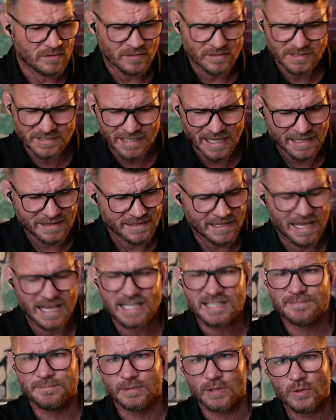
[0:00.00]
sad
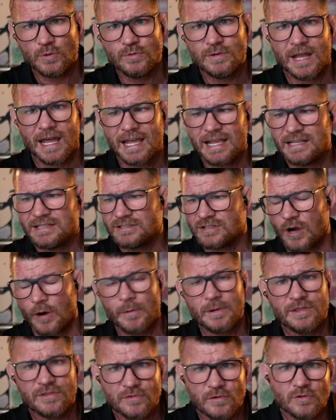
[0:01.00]
days, blue days,
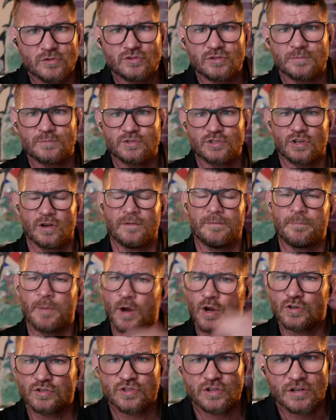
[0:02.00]
going through some stuff,
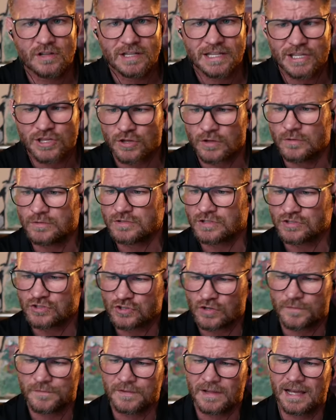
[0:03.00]
personal issues and
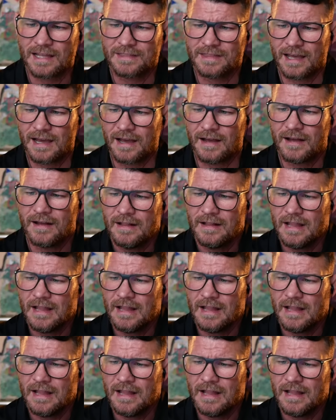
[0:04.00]
stuff like that.